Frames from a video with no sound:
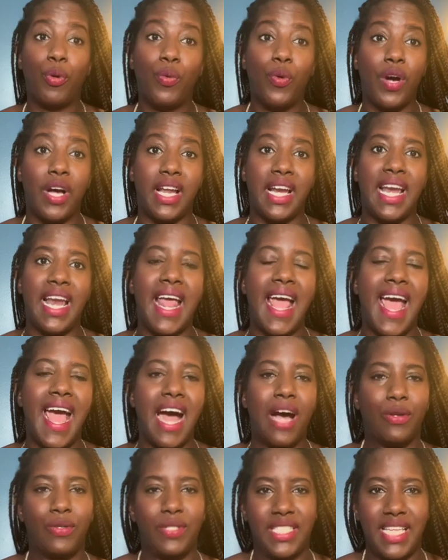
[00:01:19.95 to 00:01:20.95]
one,
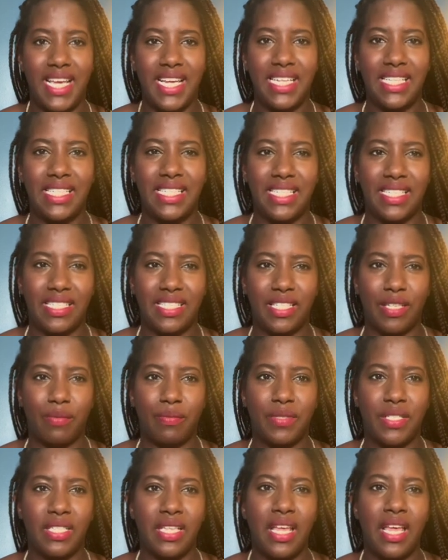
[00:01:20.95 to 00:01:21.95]
outdated
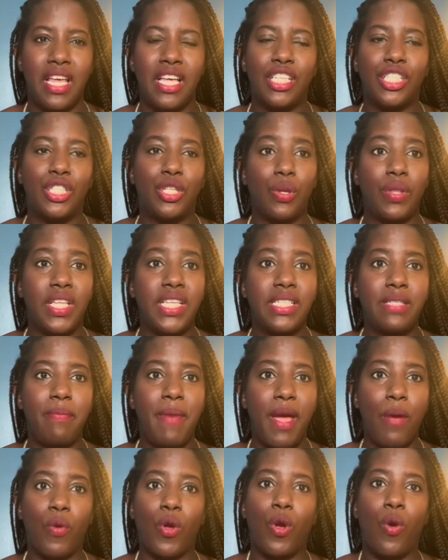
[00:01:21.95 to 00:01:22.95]
systems. So this
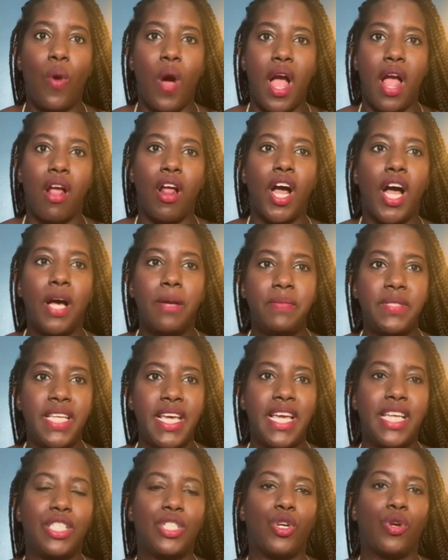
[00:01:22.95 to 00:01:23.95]
may require
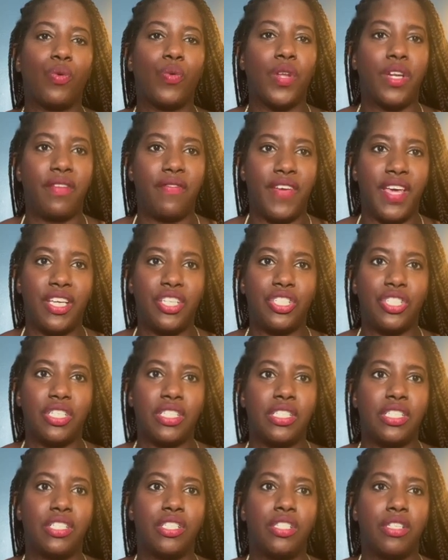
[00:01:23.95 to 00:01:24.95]
updates or
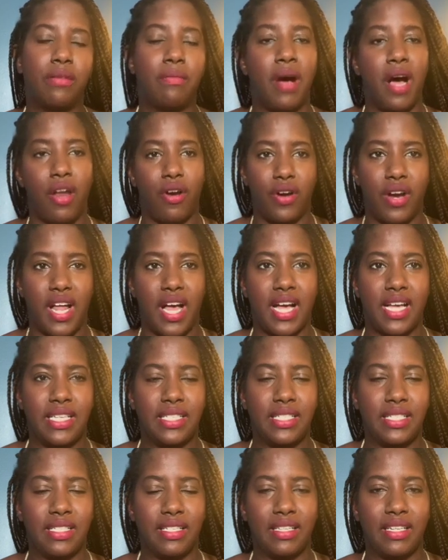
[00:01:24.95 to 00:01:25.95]
renovations to
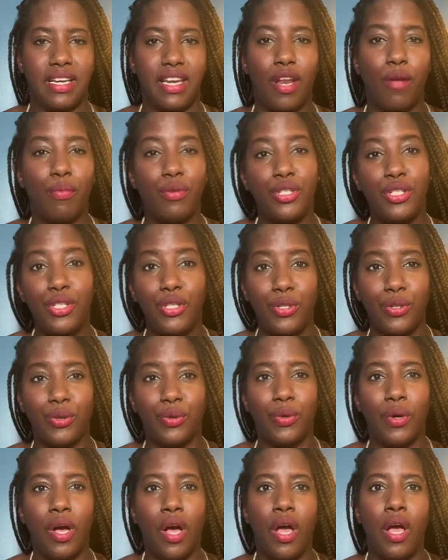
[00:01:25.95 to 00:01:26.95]
modernize. Number two,
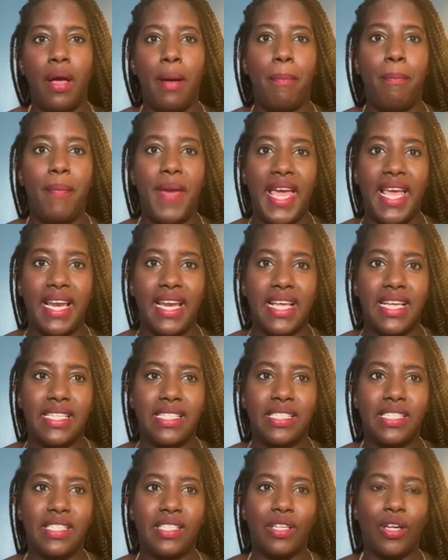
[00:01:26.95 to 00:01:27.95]

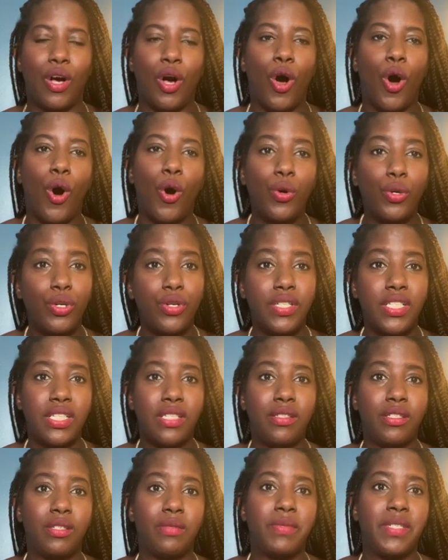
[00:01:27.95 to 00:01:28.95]
maintenance. Older
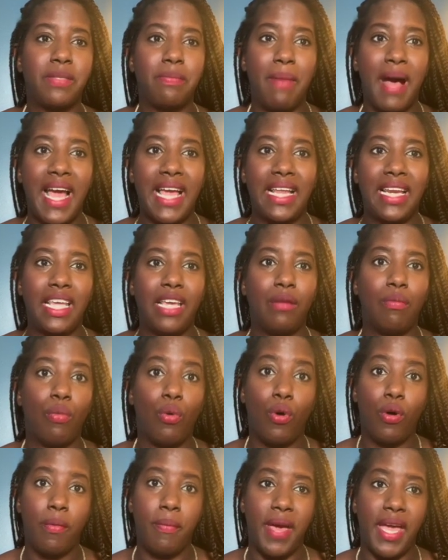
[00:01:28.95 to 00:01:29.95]
systems might need
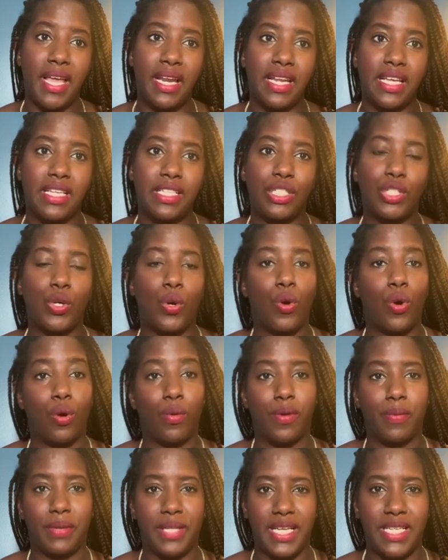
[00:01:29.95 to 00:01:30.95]
more maintenance or
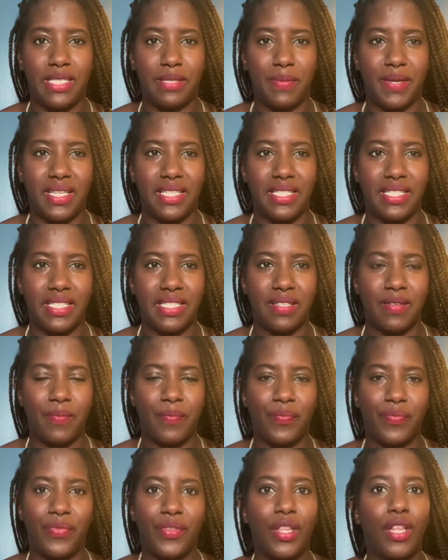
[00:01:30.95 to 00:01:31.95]
replacements.
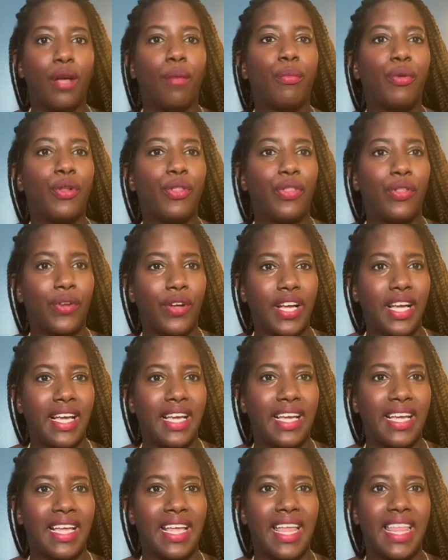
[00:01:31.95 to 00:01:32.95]
Number
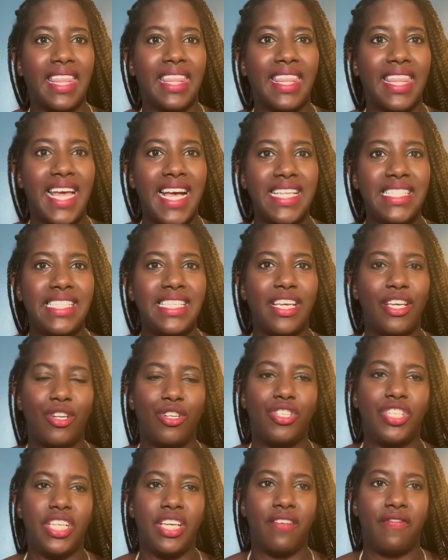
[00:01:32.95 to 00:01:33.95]
three, less
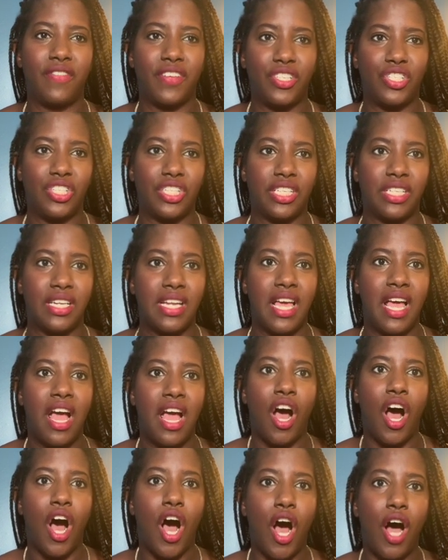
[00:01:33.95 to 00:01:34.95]
energy efficient.
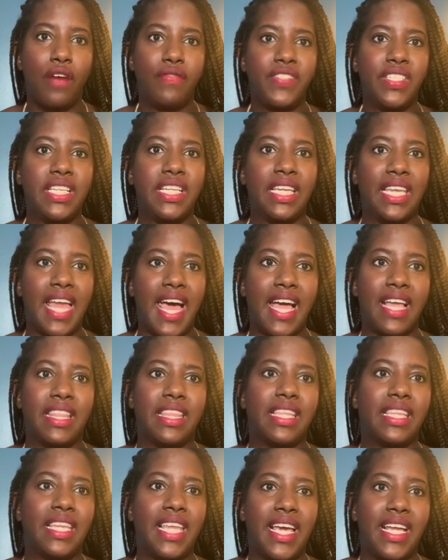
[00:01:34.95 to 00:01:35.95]
Often lack
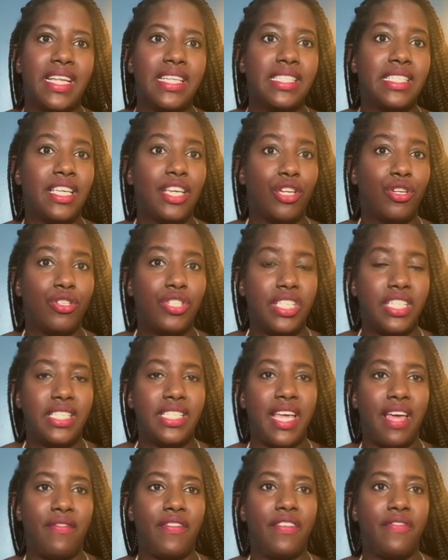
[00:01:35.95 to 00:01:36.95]
the latest energy
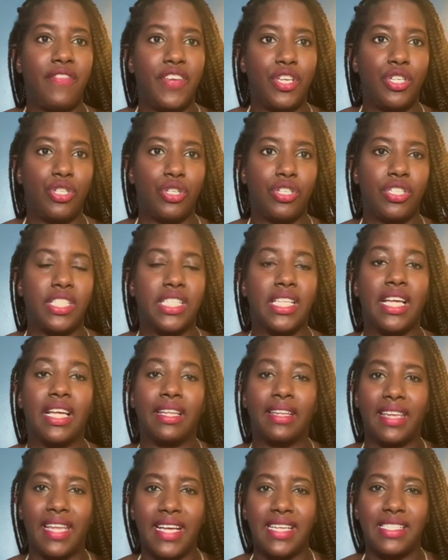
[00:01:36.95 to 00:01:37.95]
saving features
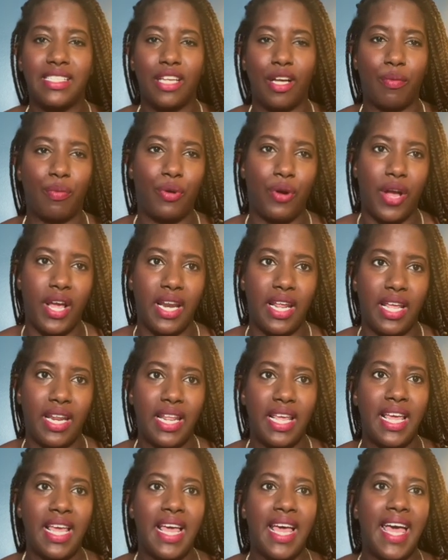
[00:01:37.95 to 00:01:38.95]
unless upgraded.
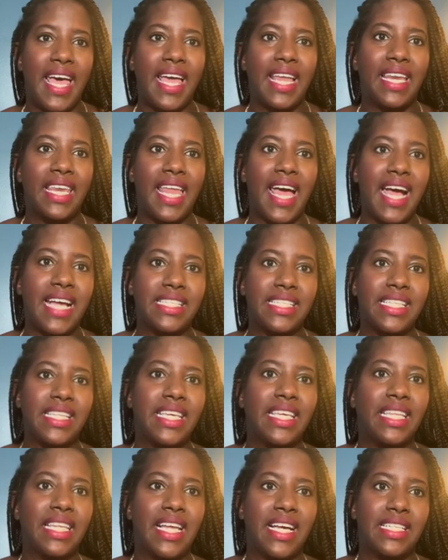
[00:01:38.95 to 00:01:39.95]
And
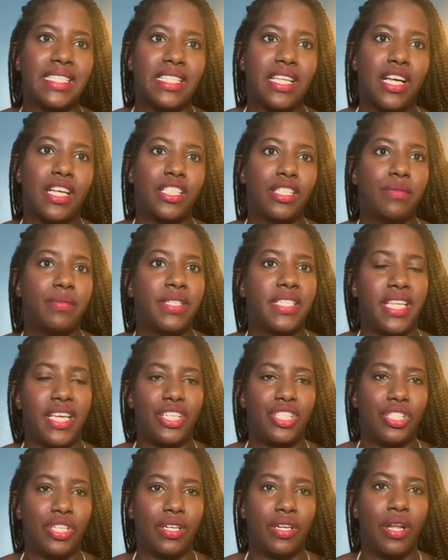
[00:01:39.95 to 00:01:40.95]
lastly, less
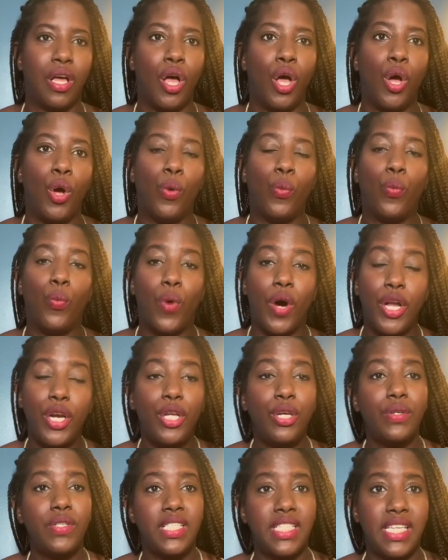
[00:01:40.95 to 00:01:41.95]
customization. What
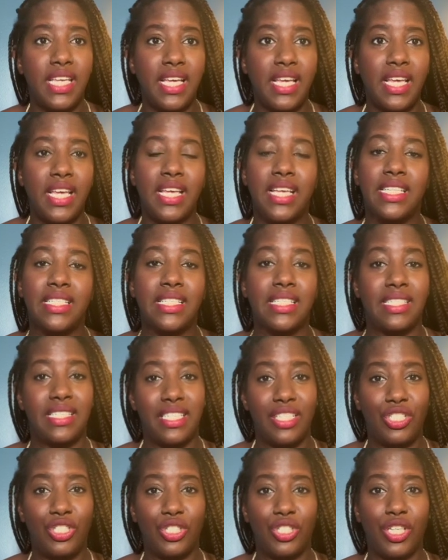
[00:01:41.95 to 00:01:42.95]
you see is
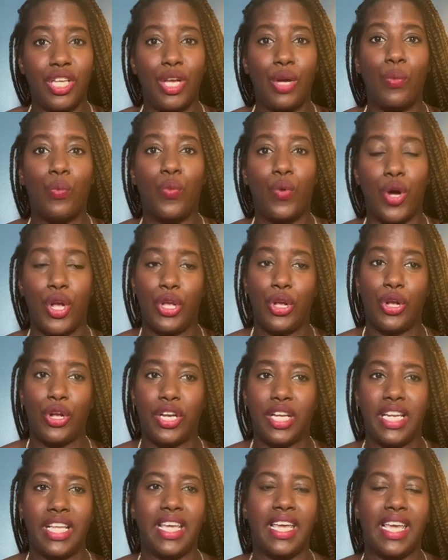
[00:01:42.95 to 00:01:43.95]
essentially what you're
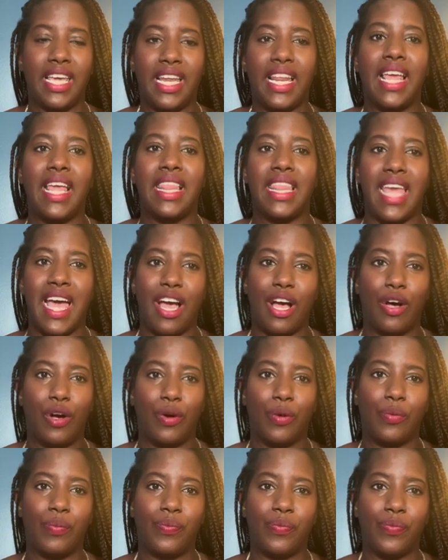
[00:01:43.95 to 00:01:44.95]
gonna get in that
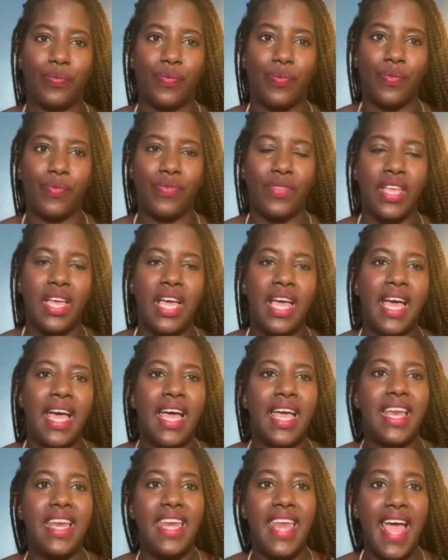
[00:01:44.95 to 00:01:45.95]
home.
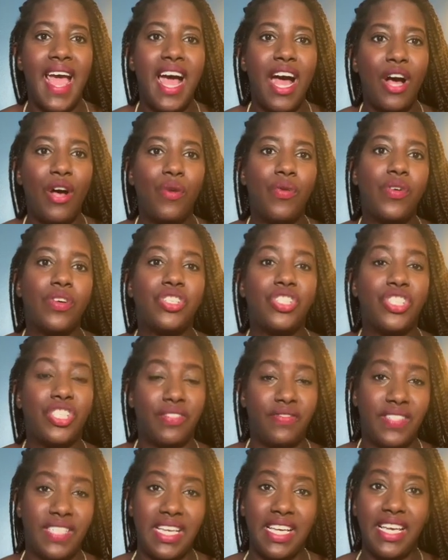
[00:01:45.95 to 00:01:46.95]
Now,
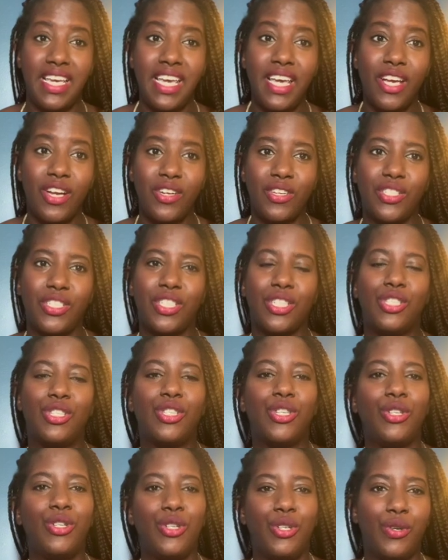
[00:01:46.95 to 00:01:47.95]
shifting gears
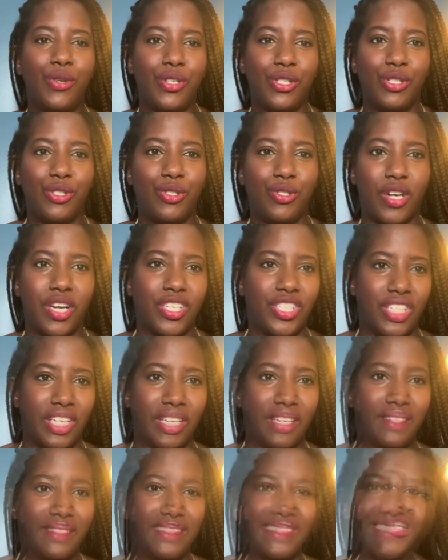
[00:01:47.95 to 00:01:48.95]
to new construction.
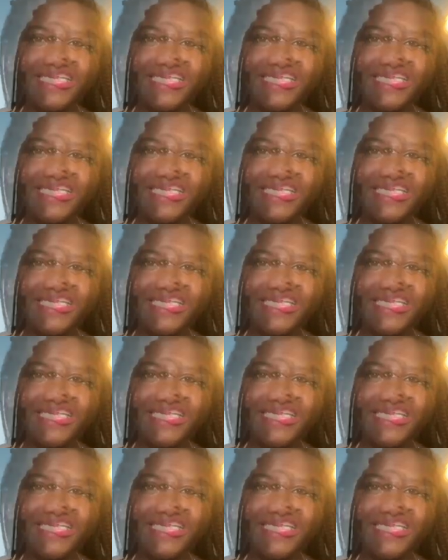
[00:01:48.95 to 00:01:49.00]
New